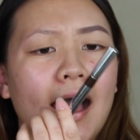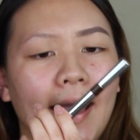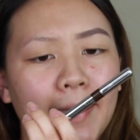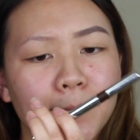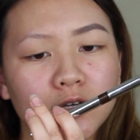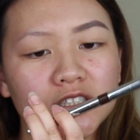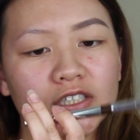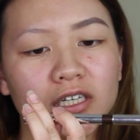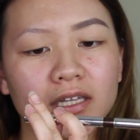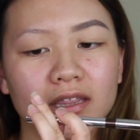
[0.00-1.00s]
Eye
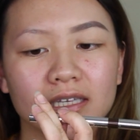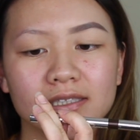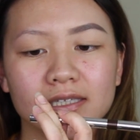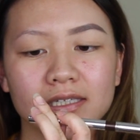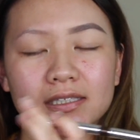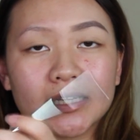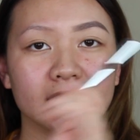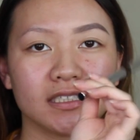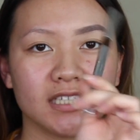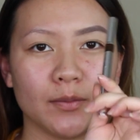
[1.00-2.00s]
Booster. This is
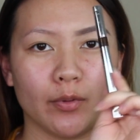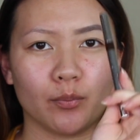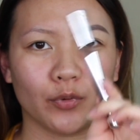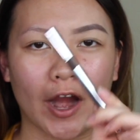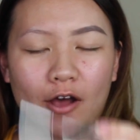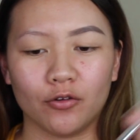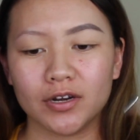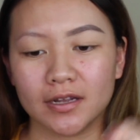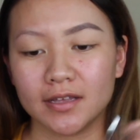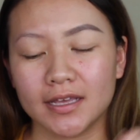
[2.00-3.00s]
in deep
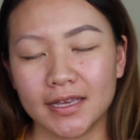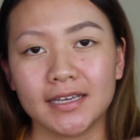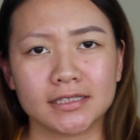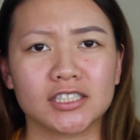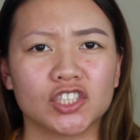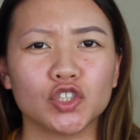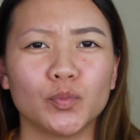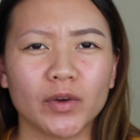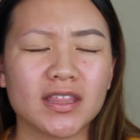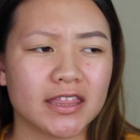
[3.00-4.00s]
brown. It's a
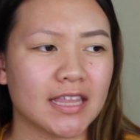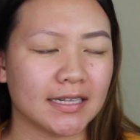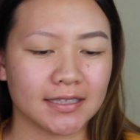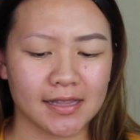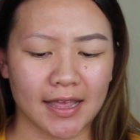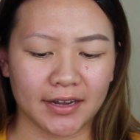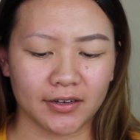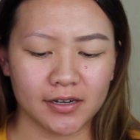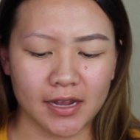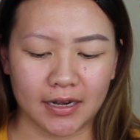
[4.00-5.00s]
super thin
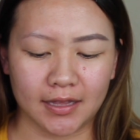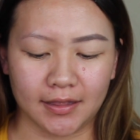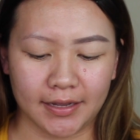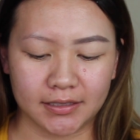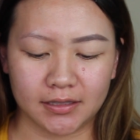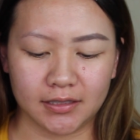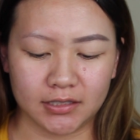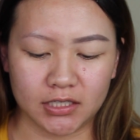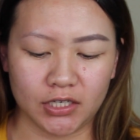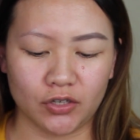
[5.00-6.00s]
liner and I like
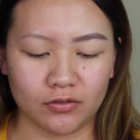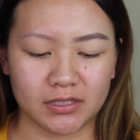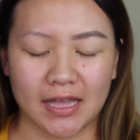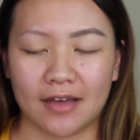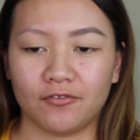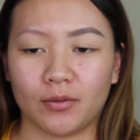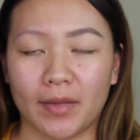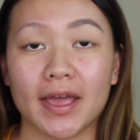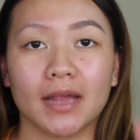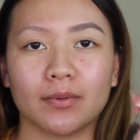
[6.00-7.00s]
to use that for
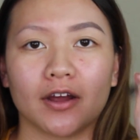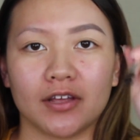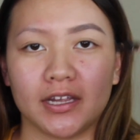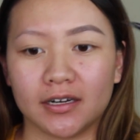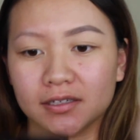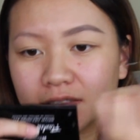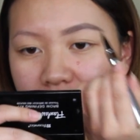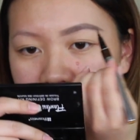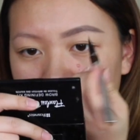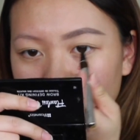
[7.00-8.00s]
my eyebrow
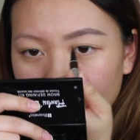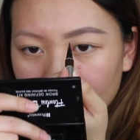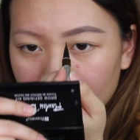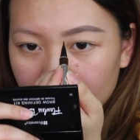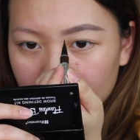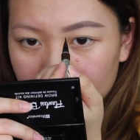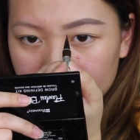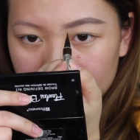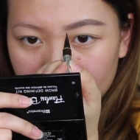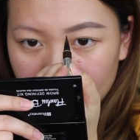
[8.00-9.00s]
hairs.
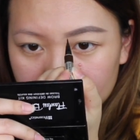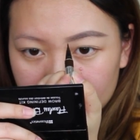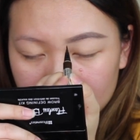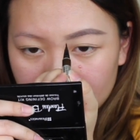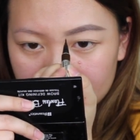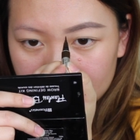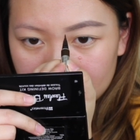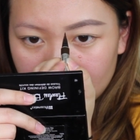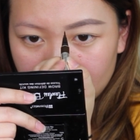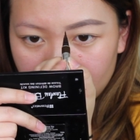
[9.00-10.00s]
So now I'm just going to
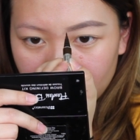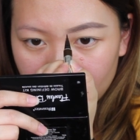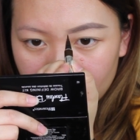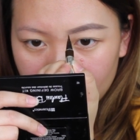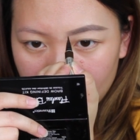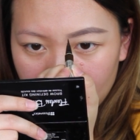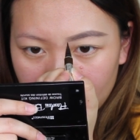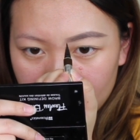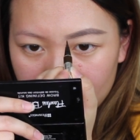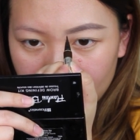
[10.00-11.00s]
start from here.